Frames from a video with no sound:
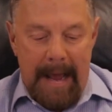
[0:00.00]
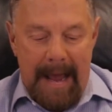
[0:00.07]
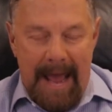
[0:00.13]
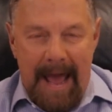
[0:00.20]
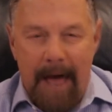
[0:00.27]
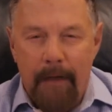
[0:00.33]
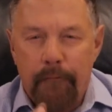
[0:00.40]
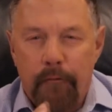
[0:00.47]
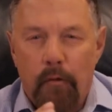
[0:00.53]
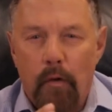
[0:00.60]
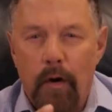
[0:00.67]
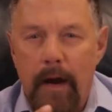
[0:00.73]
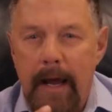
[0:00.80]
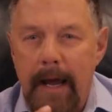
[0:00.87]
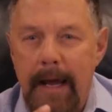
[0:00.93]

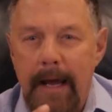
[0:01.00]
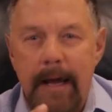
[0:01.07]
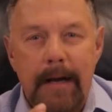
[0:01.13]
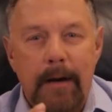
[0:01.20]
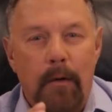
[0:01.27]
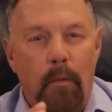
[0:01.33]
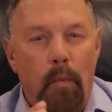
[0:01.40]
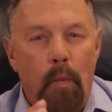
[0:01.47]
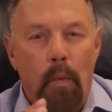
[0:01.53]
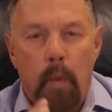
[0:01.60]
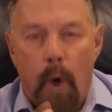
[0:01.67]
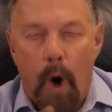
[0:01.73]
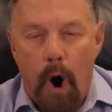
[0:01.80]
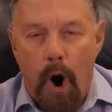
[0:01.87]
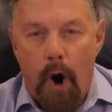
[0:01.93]
every
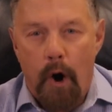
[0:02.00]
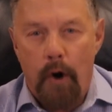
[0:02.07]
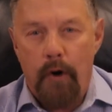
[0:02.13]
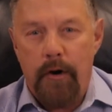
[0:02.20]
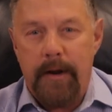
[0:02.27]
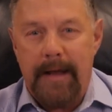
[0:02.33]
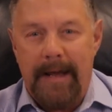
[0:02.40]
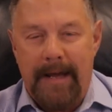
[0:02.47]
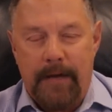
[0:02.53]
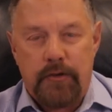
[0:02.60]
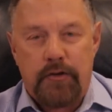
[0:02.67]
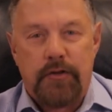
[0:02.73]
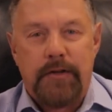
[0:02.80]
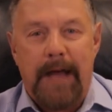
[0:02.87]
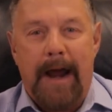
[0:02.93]
word
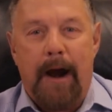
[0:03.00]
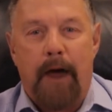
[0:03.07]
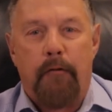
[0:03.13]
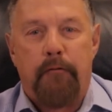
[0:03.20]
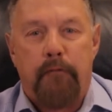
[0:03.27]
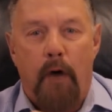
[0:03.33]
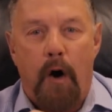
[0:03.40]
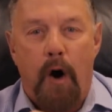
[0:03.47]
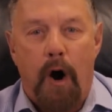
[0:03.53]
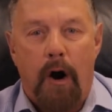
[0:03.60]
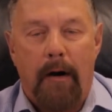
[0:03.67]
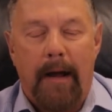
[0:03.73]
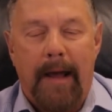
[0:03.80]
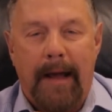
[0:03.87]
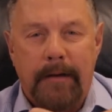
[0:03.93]
is there
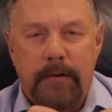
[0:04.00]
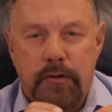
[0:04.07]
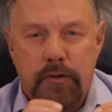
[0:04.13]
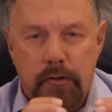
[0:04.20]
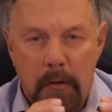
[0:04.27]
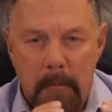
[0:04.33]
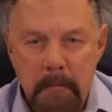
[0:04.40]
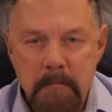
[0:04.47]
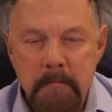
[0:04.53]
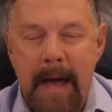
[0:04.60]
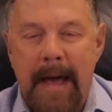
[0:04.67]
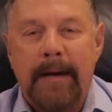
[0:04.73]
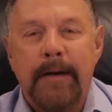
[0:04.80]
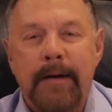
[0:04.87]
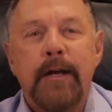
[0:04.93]
for a
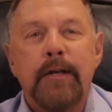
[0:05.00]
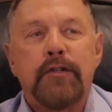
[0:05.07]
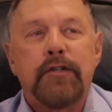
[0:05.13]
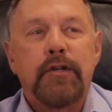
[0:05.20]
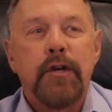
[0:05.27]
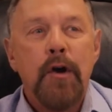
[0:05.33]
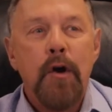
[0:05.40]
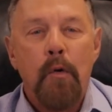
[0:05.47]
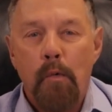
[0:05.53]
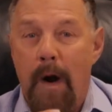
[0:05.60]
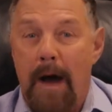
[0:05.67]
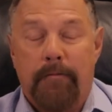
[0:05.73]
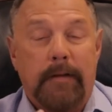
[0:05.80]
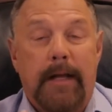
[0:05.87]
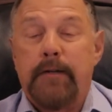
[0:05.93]
tremendous
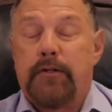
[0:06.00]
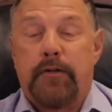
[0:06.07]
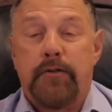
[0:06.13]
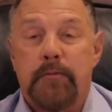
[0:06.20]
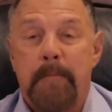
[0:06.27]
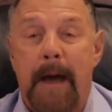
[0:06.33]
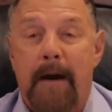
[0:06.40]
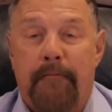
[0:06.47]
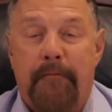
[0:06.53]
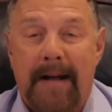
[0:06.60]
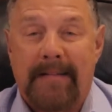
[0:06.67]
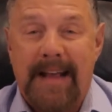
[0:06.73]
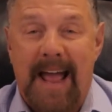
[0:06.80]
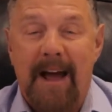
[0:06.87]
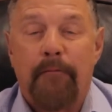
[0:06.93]
revelation. As a matter of
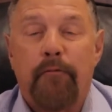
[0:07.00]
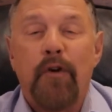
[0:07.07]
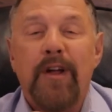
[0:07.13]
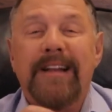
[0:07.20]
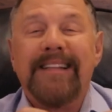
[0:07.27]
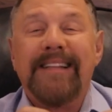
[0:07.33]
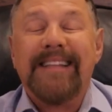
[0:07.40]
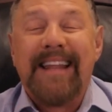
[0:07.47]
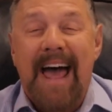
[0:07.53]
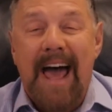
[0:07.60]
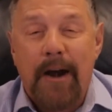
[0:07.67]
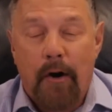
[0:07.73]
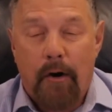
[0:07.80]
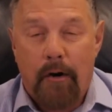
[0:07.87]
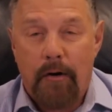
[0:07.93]
fact, every
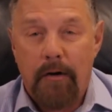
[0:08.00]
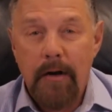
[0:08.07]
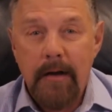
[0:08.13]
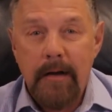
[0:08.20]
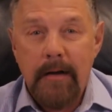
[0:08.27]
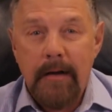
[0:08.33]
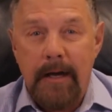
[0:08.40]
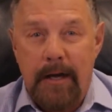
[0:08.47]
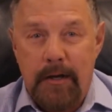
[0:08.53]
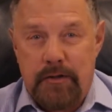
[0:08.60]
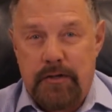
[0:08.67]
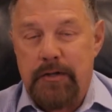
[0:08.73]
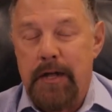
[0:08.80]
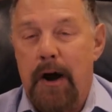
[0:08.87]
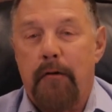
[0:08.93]
letter
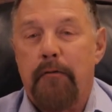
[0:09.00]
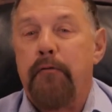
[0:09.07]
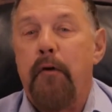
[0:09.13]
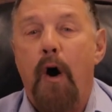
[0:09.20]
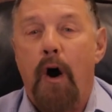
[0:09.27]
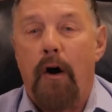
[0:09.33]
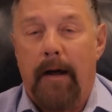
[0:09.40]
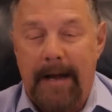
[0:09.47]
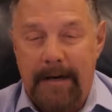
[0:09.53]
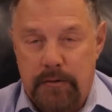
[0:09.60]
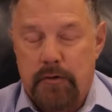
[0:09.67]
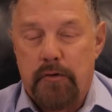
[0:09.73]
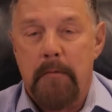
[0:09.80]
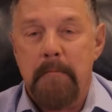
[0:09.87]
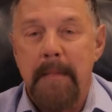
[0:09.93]
is there for a
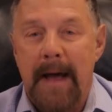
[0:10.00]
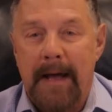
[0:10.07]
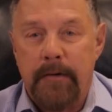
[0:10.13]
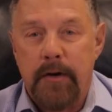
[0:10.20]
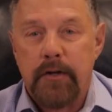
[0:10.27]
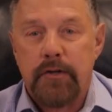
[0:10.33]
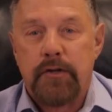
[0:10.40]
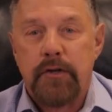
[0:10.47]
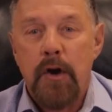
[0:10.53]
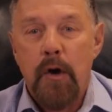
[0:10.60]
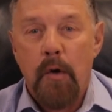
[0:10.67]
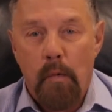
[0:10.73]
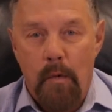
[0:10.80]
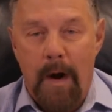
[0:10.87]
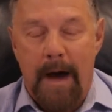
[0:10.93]
tremendous
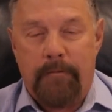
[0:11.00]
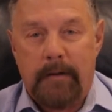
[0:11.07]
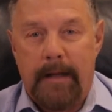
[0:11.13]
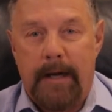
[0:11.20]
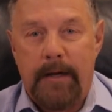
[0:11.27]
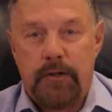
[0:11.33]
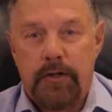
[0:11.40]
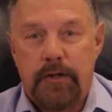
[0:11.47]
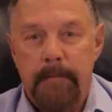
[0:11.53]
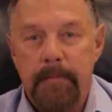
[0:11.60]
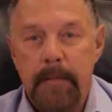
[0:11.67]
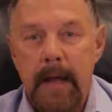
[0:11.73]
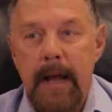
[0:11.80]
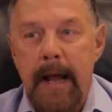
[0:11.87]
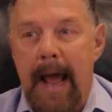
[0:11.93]
revelation.
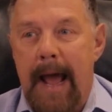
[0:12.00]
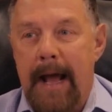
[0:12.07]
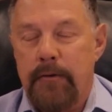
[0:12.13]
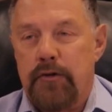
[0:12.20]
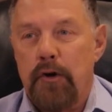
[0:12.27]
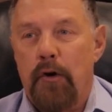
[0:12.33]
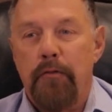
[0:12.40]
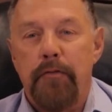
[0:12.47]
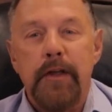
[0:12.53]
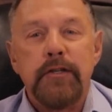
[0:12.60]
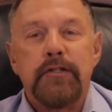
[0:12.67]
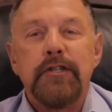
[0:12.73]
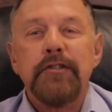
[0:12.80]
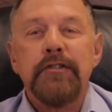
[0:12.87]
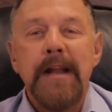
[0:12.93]
And so
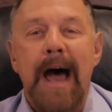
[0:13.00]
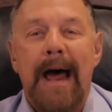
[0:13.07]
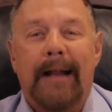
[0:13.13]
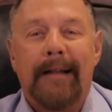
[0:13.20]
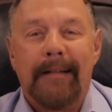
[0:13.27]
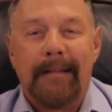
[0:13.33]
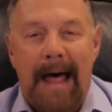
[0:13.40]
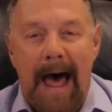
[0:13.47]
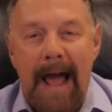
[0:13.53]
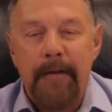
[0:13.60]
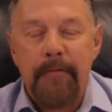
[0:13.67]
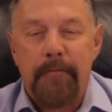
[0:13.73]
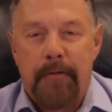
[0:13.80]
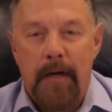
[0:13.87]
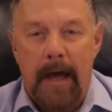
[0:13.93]
this is not a
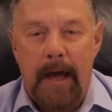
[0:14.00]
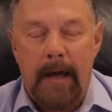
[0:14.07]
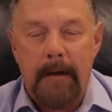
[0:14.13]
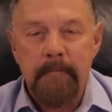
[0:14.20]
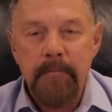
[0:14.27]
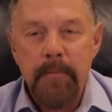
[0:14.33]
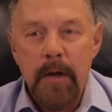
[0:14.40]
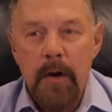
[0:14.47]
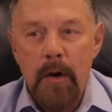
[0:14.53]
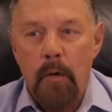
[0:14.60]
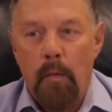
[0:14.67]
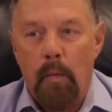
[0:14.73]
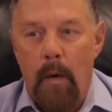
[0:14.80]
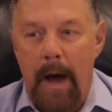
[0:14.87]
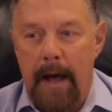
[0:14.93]
light thing
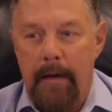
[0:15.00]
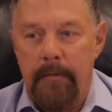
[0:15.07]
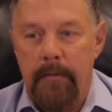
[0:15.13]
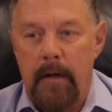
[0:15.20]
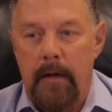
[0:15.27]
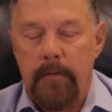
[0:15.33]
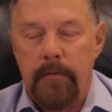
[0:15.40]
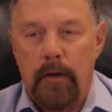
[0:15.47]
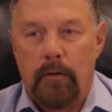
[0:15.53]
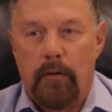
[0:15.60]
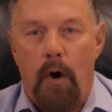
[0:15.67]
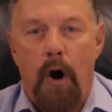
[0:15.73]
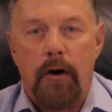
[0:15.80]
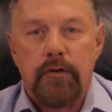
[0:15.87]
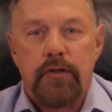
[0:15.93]
when the
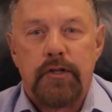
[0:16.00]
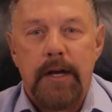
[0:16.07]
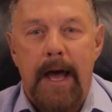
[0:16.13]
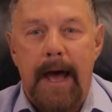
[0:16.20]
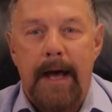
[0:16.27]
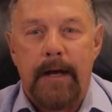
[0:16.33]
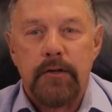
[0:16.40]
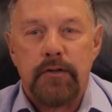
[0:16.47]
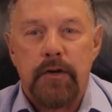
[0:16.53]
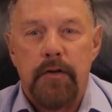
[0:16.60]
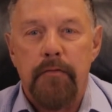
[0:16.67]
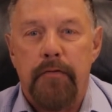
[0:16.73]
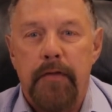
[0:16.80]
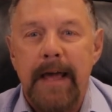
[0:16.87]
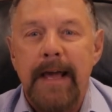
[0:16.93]
Lord says,
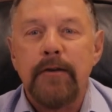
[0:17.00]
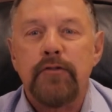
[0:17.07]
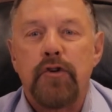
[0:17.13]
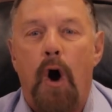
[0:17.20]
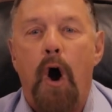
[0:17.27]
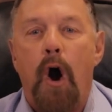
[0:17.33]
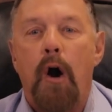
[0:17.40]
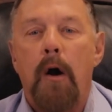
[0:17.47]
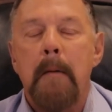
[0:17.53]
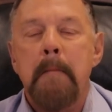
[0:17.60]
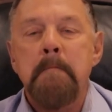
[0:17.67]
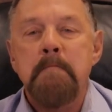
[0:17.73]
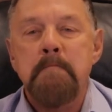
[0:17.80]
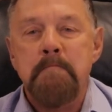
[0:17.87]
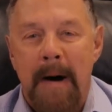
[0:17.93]
These are
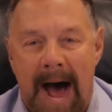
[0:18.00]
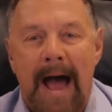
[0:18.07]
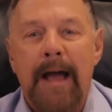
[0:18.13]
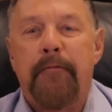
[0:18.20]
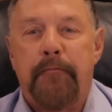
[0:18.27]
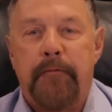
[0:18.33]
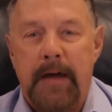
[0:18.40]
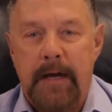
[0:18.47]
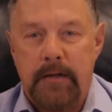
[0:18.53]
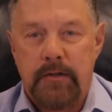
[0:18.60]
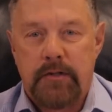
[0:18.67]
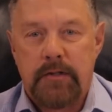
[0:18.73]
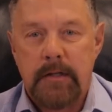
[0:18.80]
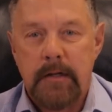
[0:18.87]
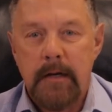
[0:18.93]
my
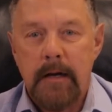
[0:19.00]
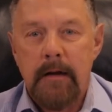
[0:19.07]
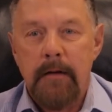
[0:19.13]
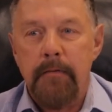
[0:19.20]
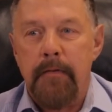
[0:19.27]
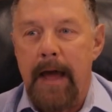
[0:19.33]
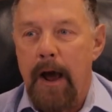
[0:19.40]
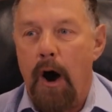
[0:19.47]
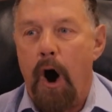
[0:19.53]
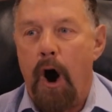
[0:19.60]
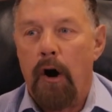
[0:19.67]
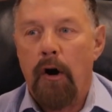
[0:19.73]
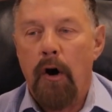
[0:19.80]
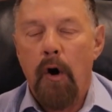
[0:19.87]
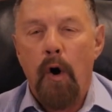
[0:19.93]
feasts. They
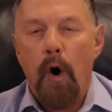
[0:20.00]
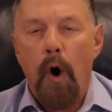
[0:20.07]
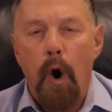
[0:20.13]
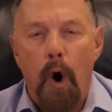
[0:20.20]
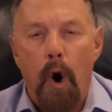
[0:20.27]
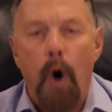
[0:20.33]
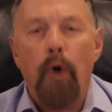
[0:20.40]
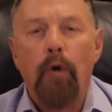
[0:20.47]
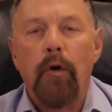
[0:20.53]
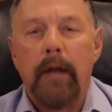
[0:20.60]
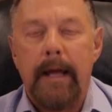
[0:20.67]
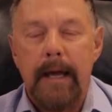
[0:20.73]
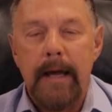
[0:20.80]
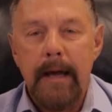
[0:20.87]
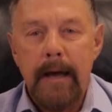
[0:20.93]
are
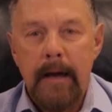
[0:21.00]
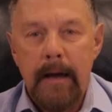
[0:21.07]
holy